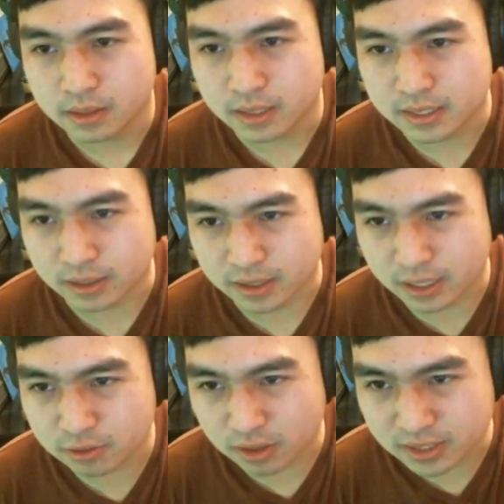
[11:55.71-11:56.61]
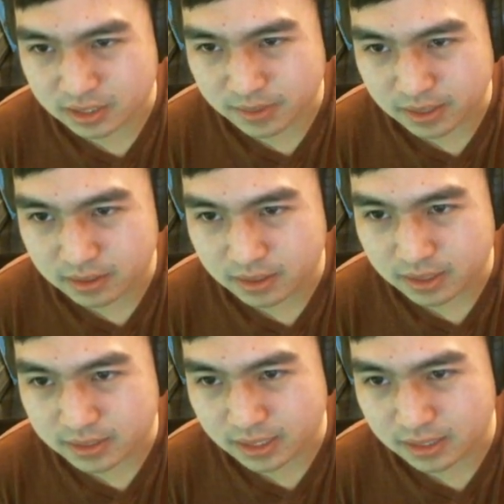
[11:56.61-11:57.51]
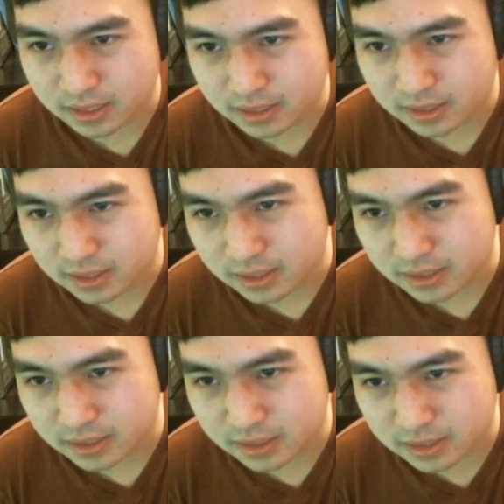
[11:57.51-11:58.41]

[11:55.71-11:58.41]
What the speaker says: see here. Can I draw a dance pad? This